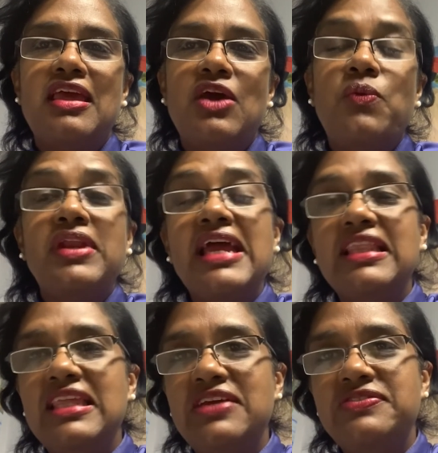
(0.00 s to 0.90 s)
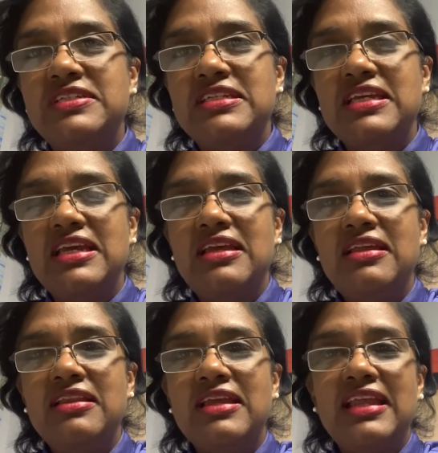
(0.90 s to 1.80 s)
When I lived
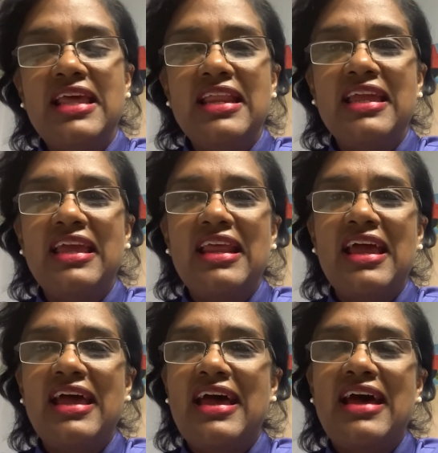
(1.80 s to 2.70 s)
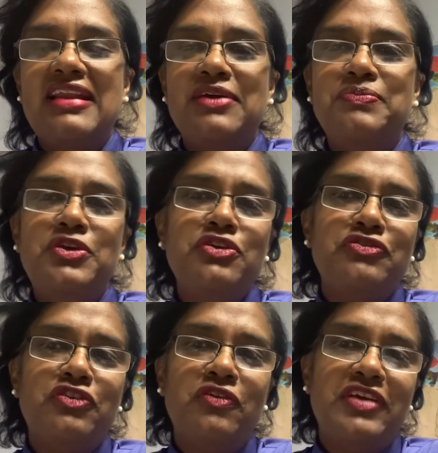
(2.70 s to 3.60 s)
in Connecticut, I had a
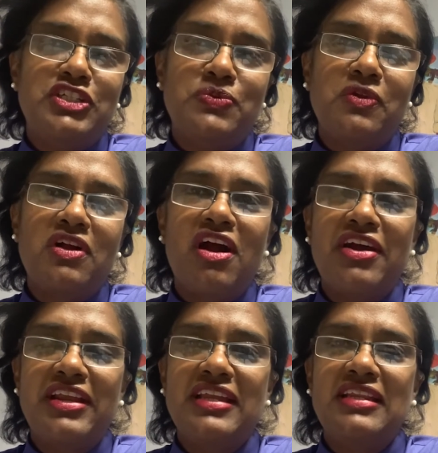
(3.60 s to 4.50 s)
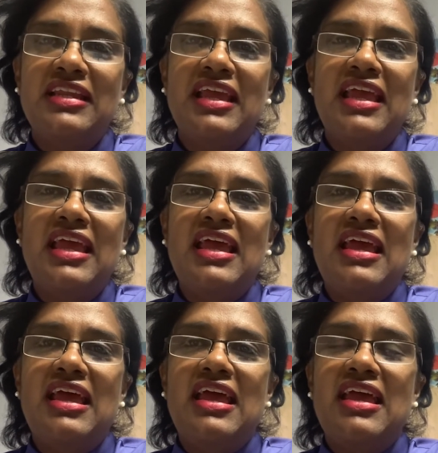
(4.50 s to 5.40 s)
beautiful vegetable garden,
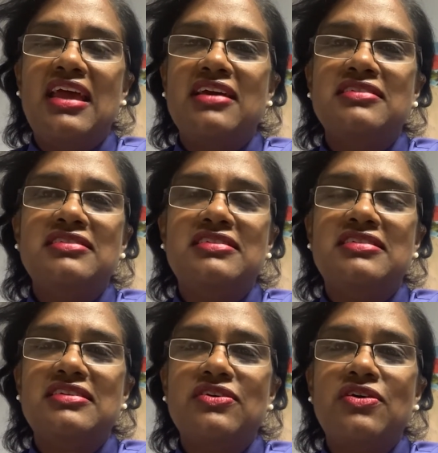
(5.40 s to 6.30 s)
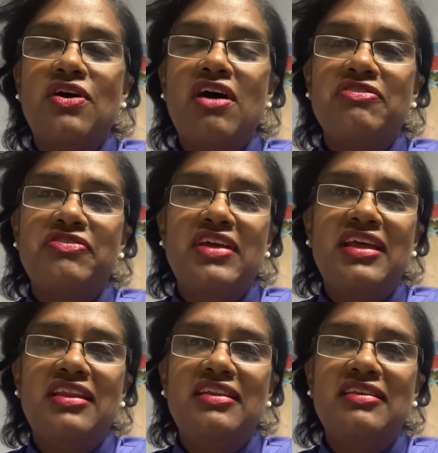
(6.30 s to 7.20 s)
and
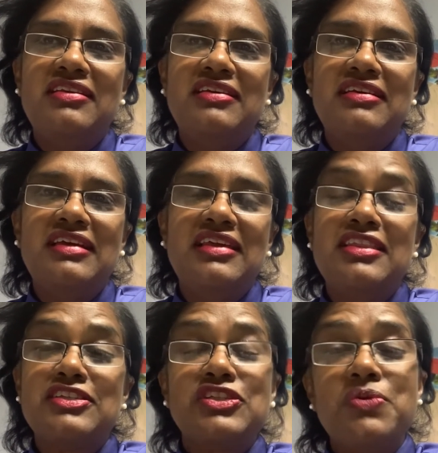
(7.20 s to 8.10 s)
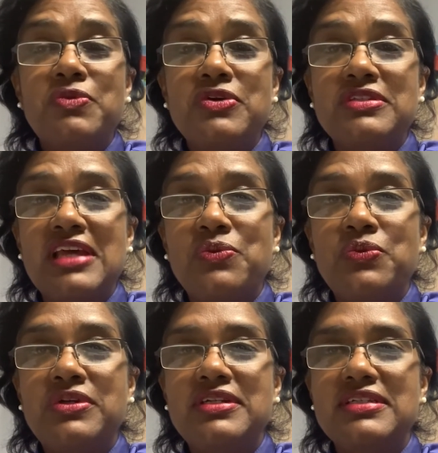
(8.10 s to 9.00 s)
often in the summers, I
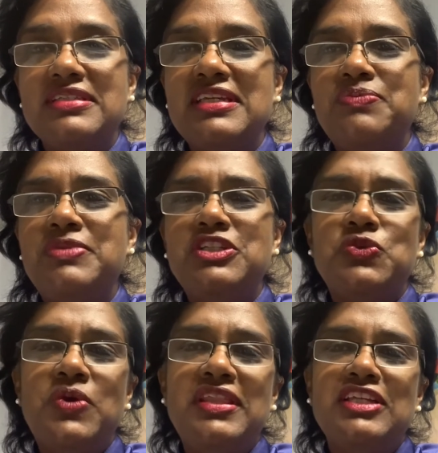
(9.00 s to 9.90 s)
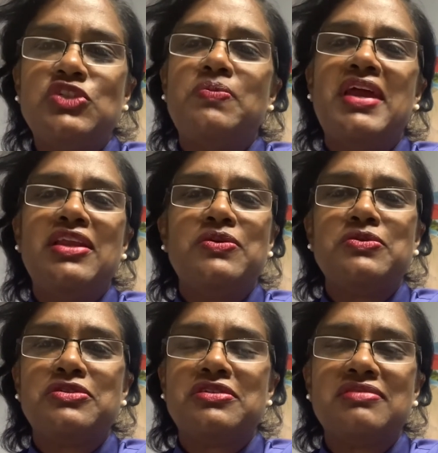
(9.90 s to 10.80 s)
would sit between the
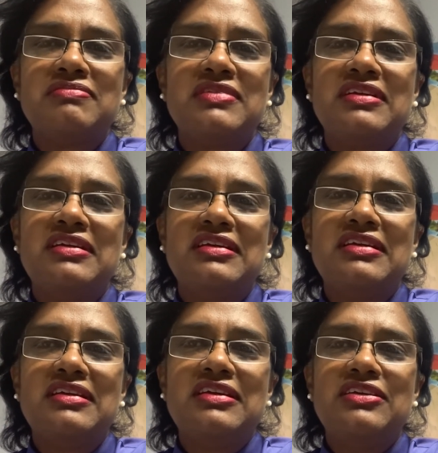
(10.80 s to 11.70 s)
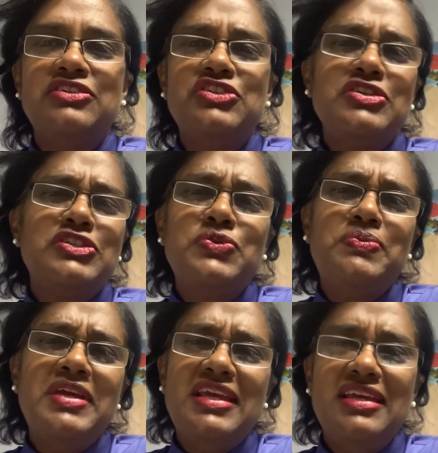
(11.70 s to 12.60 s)
tomatoes just to
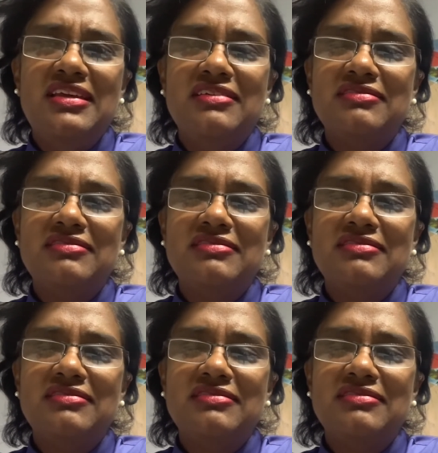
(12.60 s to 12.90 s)
be